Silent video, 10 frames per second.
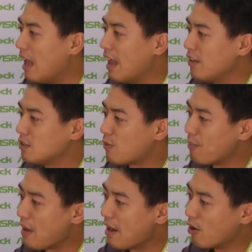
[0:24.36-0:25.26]
And this
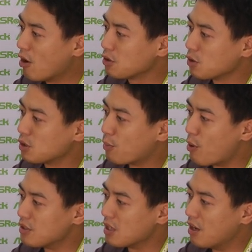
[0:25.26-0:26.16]
front panel also
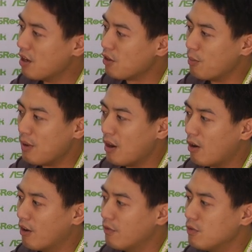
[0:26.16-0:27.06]
supports another
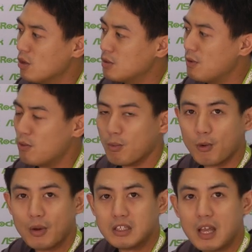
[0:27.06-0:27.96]
pair of USB
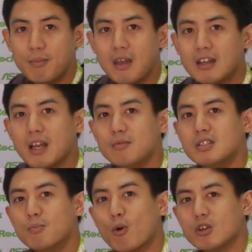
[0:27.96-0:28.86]
3.1 Type-A and
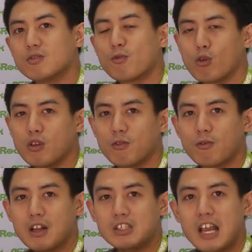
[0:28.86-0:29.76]
Type-C ports for your
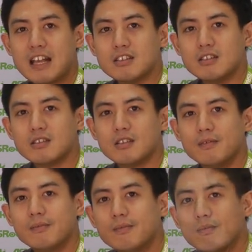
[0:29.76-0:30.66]
front chassis.
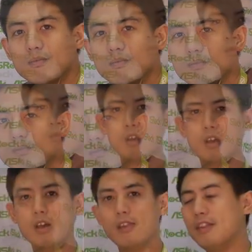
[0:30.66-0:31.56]

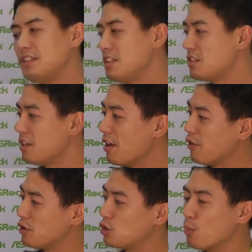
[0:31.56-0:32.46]
This is
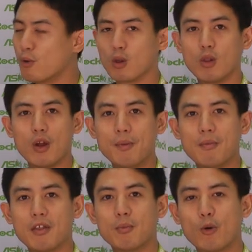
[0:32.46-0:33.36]
another Superalloy
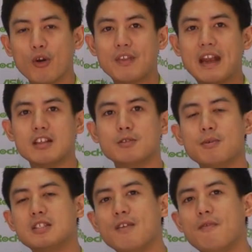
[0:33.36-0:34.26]
motherboard that is
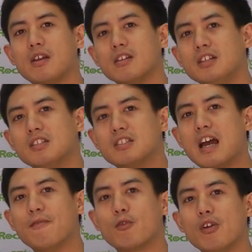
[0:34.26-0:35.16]
specifically
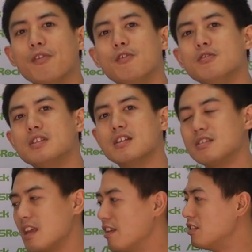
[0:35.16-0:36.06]
designed for
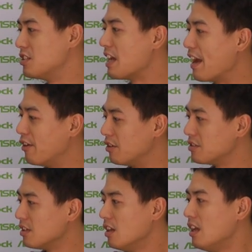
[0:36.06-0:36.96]
enthusiasts and
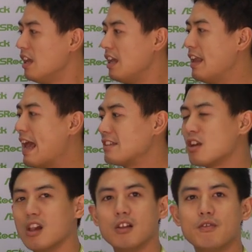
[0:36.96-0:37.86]
designers. It
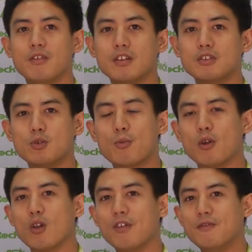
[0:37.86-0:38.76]
has all of the
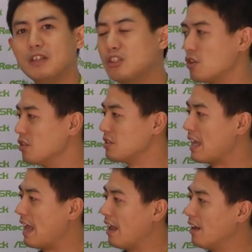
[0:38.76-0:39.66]
Superalloy
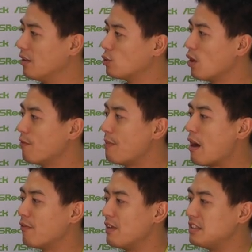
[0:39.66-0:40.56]
features and a 12
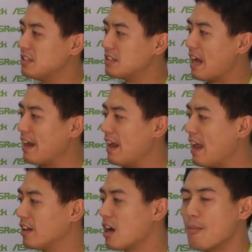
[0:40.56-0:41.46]
power phase design
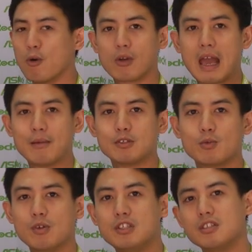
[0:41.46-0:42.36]
and combo
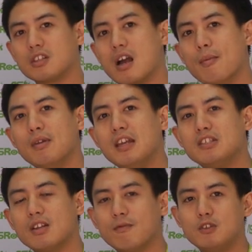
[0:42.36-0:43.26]
caps, which is a
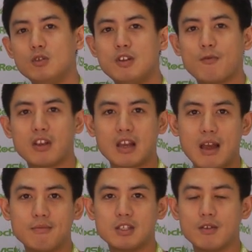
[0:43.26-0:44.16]
combination of two different
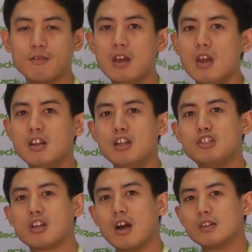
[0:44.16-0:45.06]
kinds of
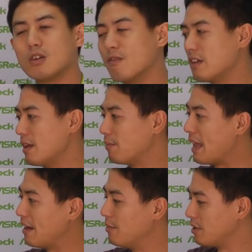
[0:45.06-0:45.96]
Nichicon 12K
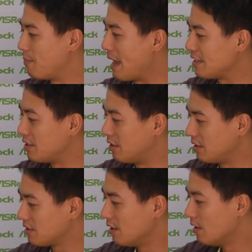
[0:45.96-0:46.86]
platinum
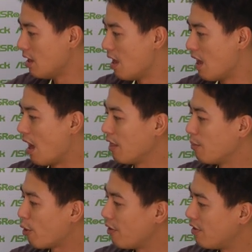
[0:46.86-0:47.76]
capacitors. On
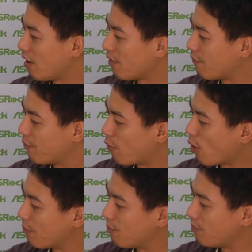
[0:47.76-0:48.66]
the board there are
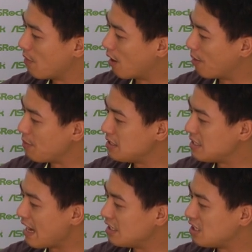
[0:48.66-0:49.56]
four uh,
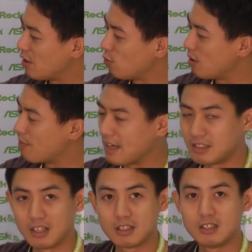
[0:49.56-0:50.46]
PCI Gen
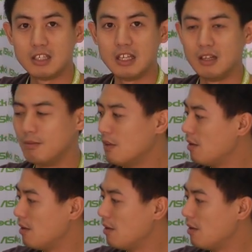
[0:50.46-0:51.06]
3x16